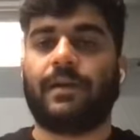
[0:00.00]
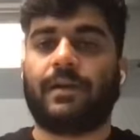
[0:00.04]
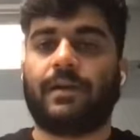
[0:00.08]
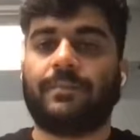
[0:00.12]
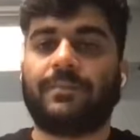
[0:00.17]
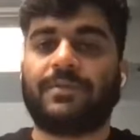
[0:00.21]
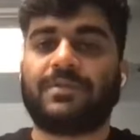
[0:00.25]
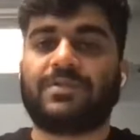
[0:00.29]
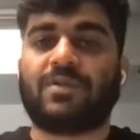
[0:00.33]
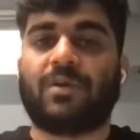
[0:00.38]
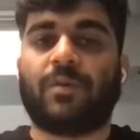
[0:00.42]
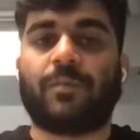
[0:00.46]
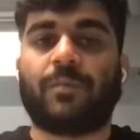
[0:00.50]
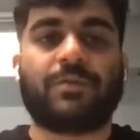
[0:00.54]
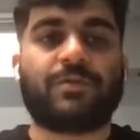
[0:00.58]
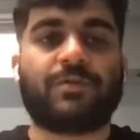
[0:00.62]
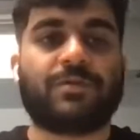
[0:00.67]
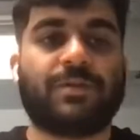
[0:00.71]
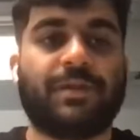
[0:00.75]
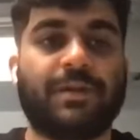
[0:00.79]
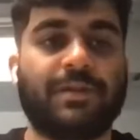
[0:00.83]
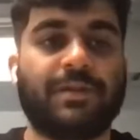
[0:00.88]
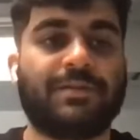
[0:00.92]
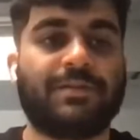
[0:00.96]
take up this
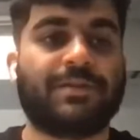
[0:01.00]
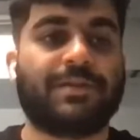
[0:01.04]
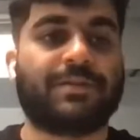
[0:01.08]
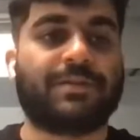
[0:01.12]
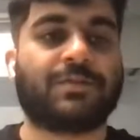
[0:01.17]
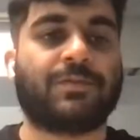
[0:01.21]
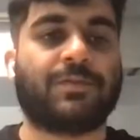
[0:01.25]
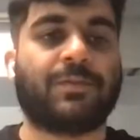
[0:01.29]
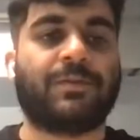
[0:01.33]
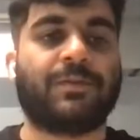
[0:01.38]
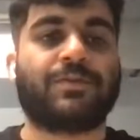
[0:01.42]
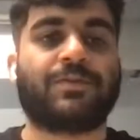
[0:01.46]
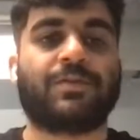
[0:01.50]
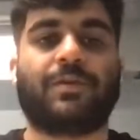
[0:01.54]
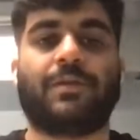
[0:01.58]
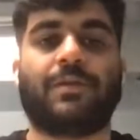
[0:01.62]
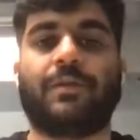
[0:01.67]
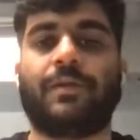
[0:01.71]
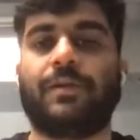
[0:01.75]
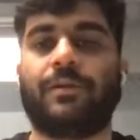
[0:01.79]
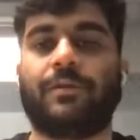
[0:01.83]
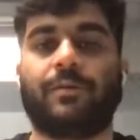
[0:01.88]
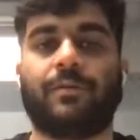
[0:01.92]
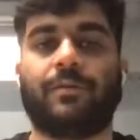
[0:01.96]
opportunity just to ensure
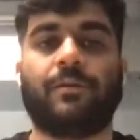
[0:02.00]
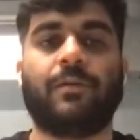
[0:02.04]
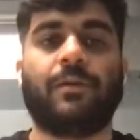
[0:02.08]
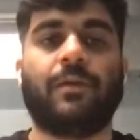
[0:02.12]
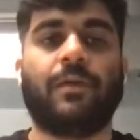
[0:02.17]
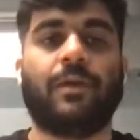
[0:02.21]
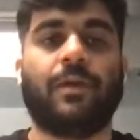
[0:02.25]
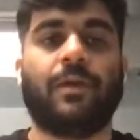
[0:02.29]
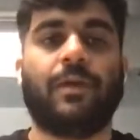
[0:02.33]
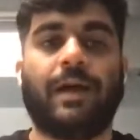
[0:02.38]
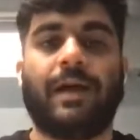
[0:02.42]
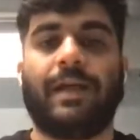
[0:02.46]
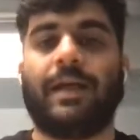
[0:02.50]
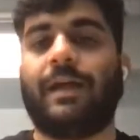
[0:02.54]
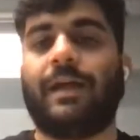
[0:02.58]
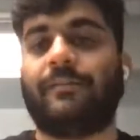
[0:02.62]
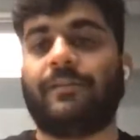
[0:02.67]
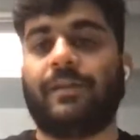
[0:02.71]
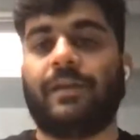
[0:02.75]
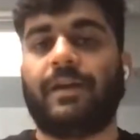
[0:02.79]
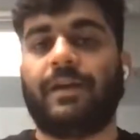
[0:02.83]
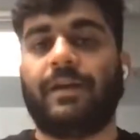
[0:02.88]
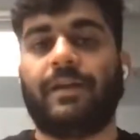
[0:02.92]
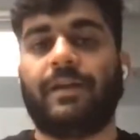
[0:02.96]
that, I have
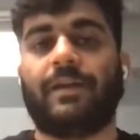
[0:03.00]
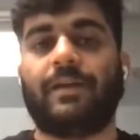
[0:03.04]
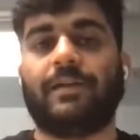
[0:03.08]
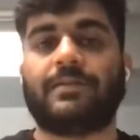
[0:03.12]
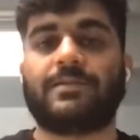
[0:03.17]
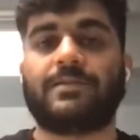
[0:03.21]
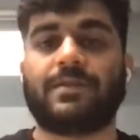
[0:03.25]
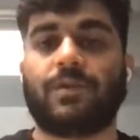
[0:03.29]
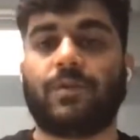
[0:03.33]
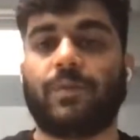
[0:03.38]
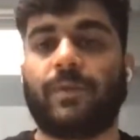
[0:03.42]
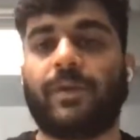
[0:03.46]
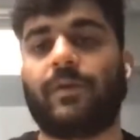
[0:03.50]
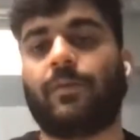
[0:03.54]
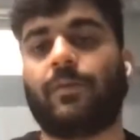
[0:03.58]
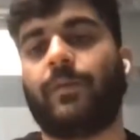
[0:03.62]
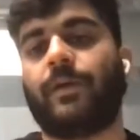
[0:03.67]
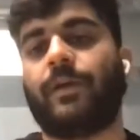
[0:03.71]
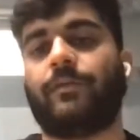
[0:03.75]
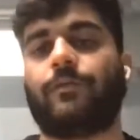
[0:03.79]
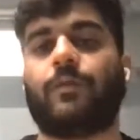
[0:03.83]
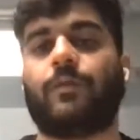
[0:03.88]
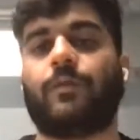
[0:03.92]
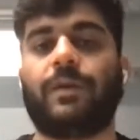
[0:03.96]
an idea and it's a quick
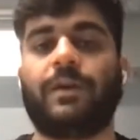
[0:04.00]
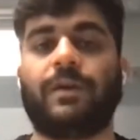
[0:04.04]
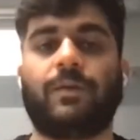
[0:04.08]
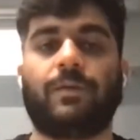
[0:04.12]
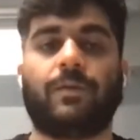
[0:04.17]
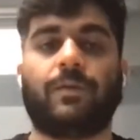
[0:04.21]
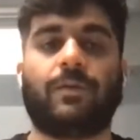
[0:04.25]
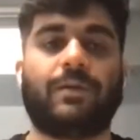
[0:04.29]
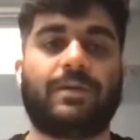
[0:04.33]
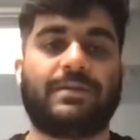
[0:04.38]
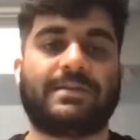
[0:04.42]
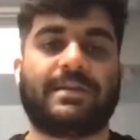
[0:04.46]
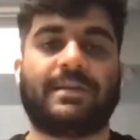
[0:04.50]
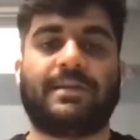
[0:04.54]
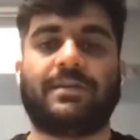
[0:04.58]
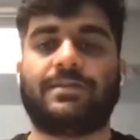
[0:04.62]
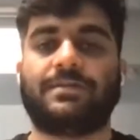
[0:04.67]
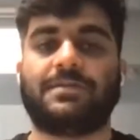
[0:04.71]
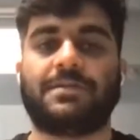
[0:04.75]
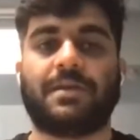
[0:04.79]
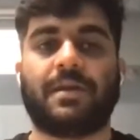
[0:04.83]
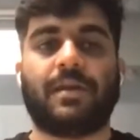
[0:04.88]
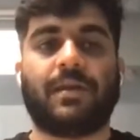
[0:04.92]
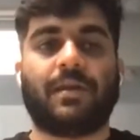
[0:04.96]
way for me to design a
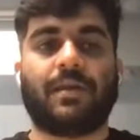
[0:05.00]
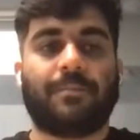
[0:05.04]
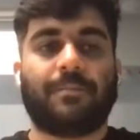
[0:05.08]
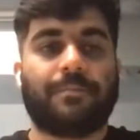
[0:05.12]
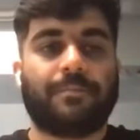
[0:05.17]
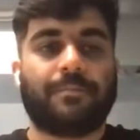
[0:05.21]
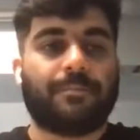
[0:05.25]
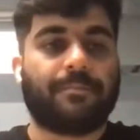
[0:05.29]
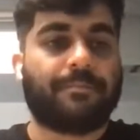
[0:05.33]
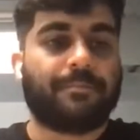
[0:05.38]
GTM.